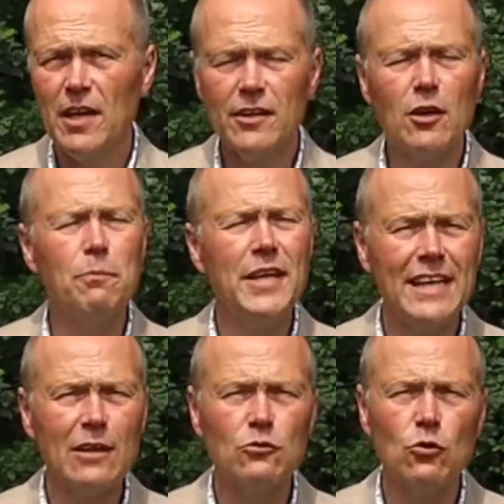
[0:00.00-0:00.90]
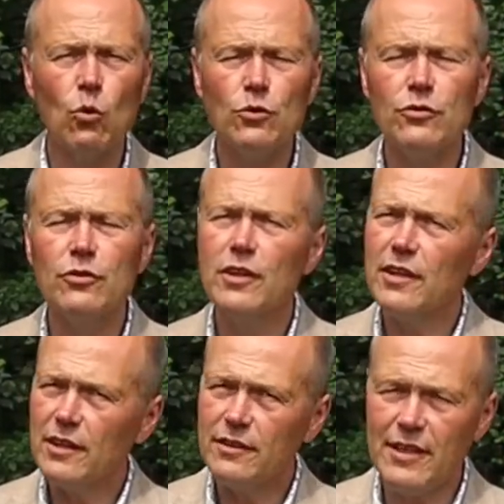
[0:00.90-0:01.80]
Now, being outdoors
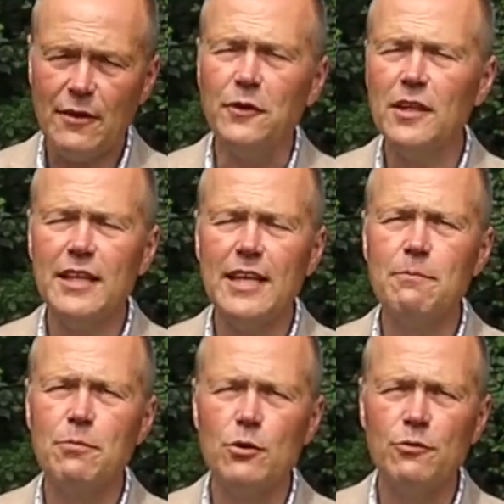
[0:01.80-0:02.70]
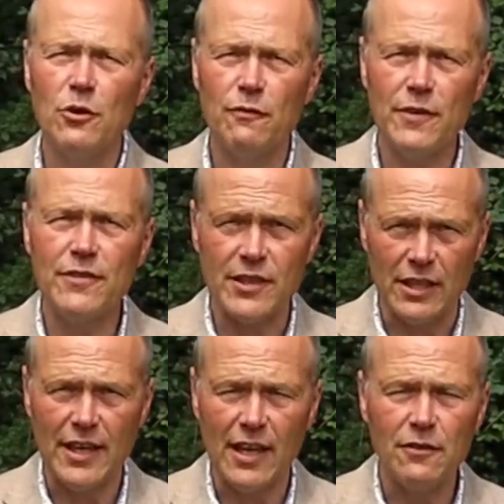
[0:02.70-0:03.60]
definitely improves your
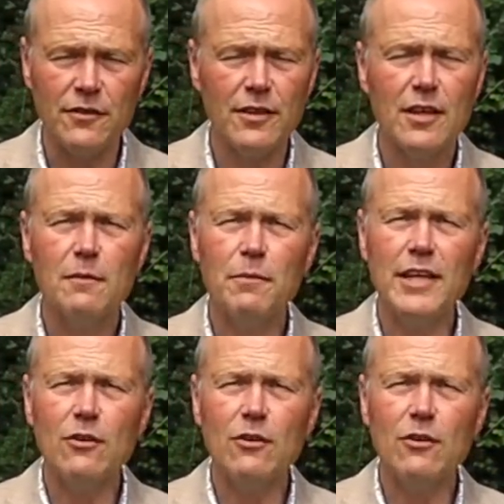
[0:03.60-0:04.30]
physical health, but it